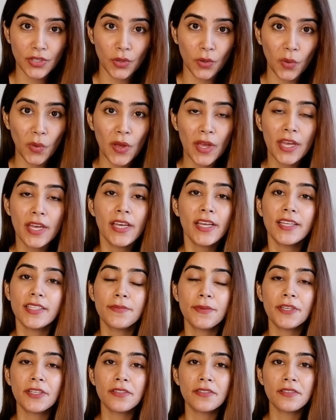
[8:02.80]
so,
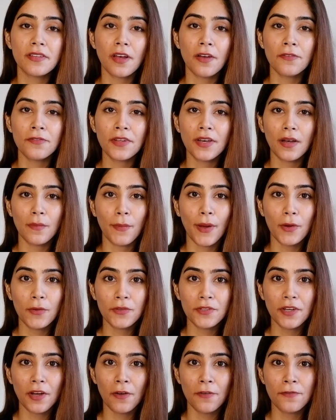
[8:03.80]
is because of the
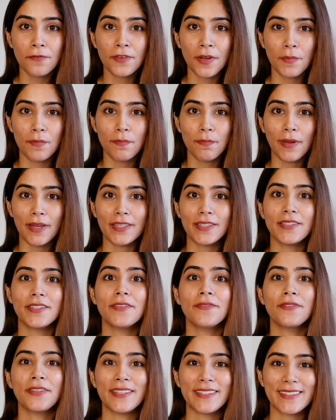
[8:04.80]
amount of
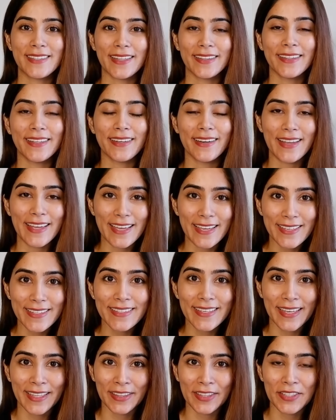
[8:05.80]
competitiveness that there
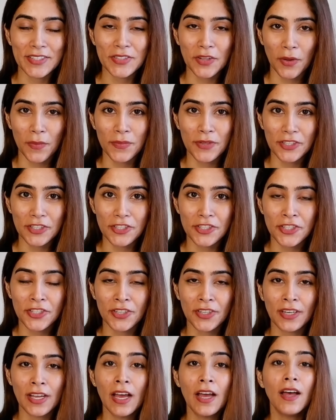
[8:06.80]
is in this
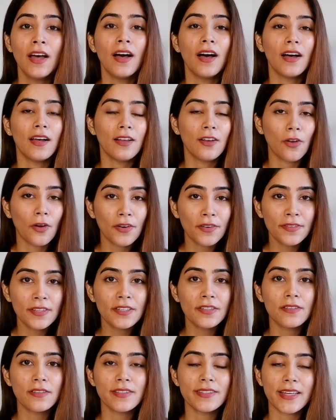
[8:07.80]
competition. A lot of
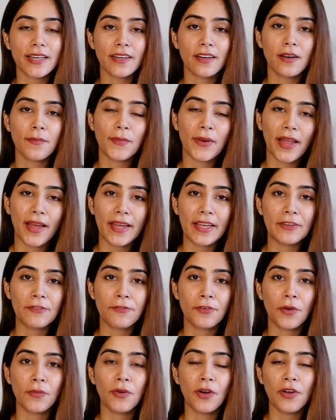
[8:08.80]
the girls that are applying
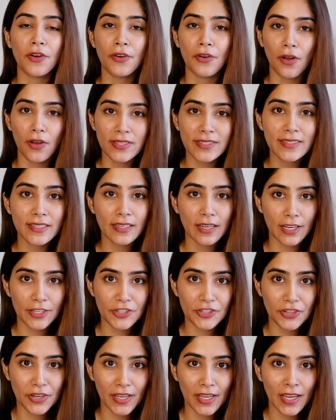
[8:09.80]
from across the
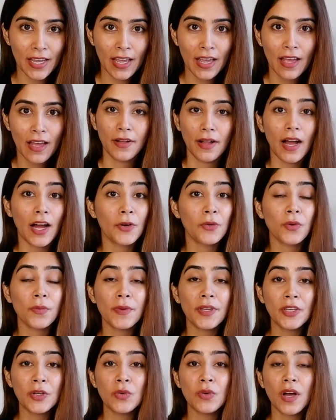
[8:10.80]
country are
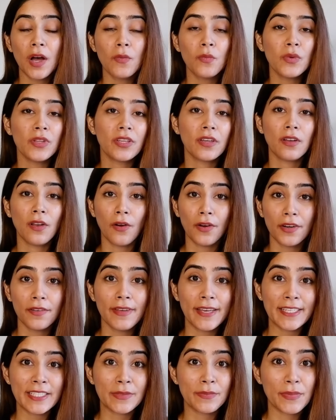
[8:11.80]
women who come with a lot
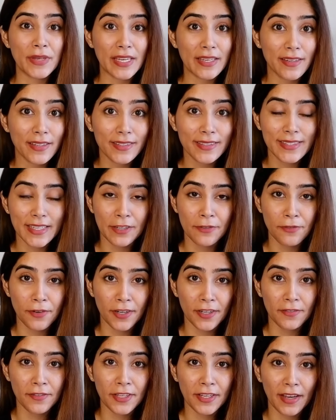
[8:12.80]
of experience in
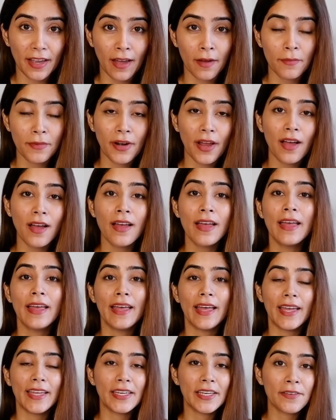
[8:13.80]
front of the camera,
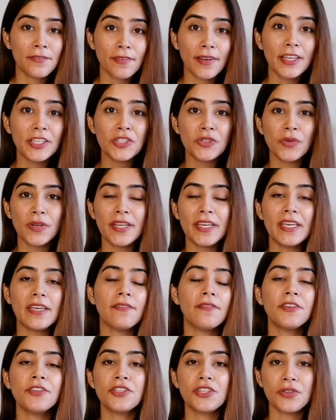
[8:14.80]
and eventually,
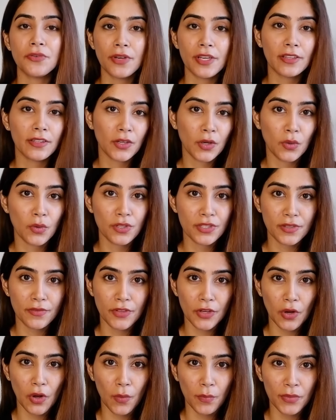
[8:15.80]
even during the course
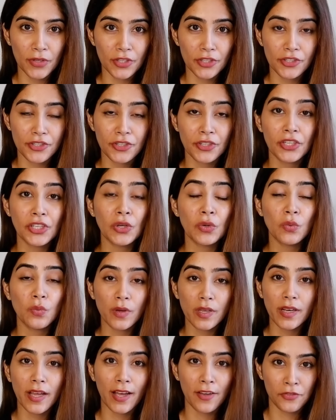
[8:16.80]
of the competition, you
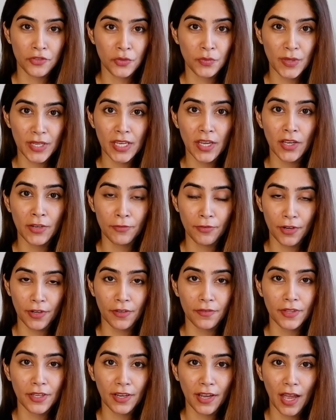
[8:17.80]
will have to be in
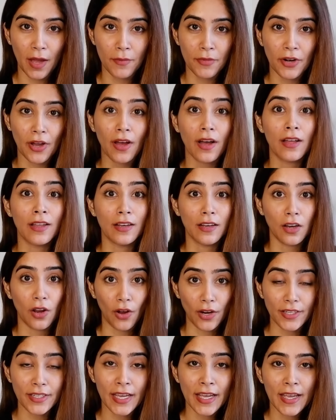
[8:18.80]
front of the camera a
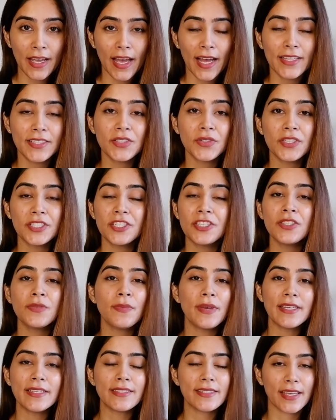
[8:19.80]
lot. And so it
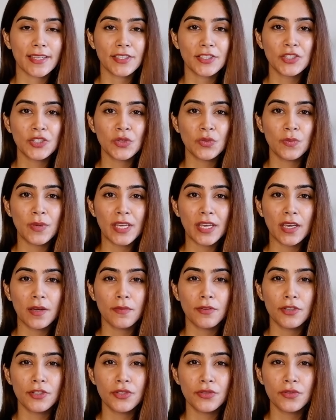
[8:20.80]
just makes sense to be
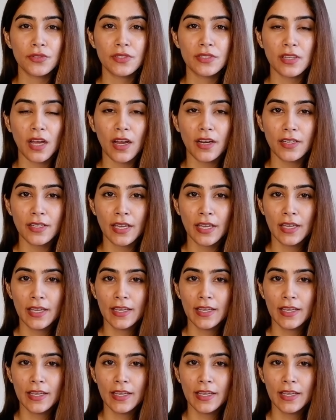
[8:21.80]
able to start